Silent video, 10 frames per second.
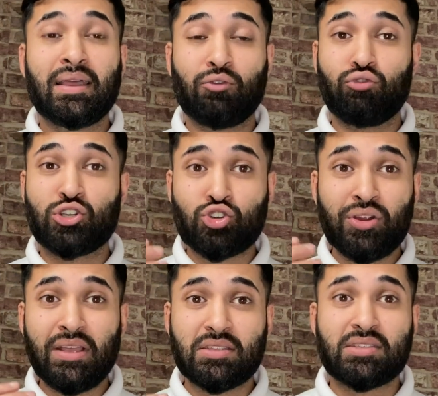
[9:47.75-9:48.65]

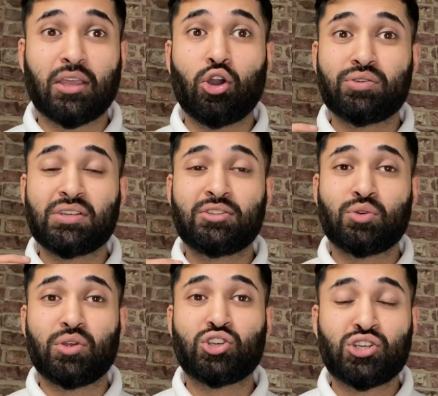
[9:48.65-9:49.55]
retreats and goes
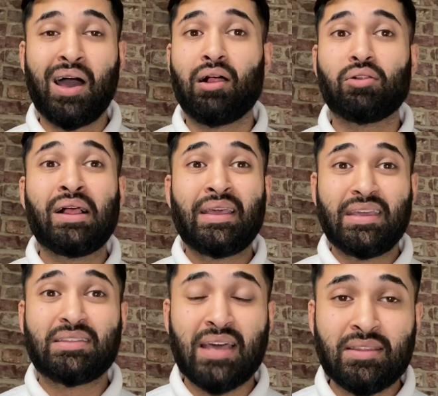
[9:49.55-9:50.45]
into his shell,
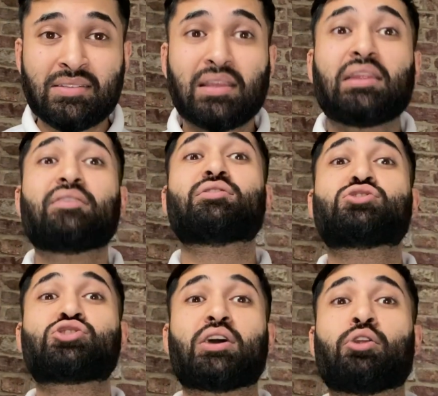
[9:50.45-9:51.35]
he tends to leave his
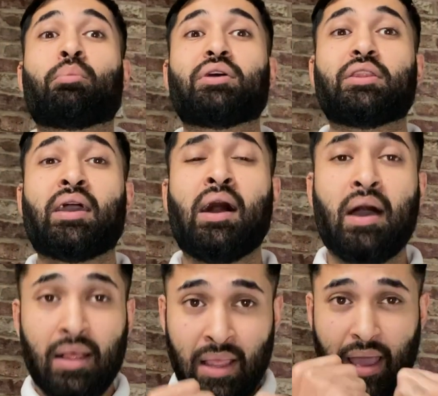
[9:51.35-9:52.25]
chin up in the
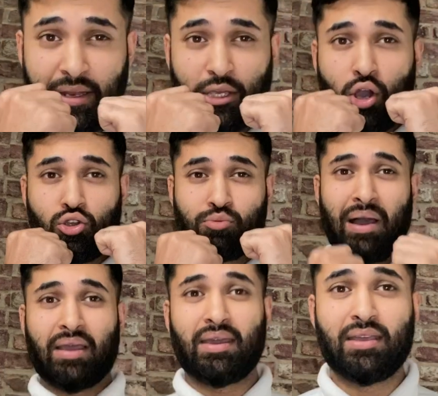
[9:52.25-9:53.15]
air and he goes
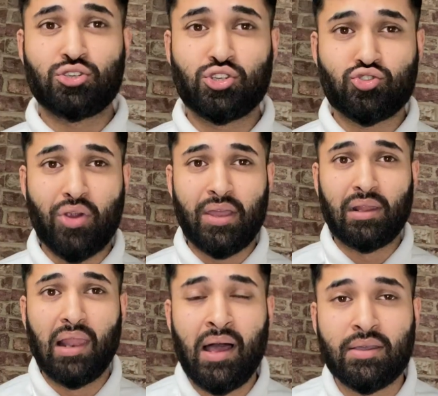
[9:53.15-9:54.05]
back in
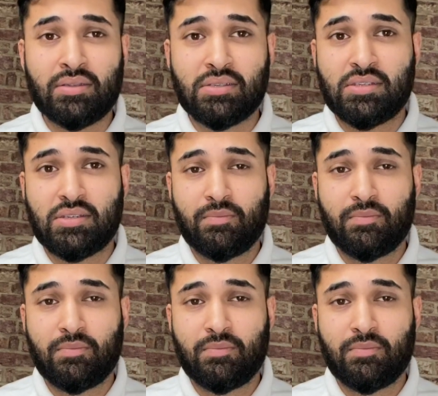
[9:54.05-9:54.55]
straight lines.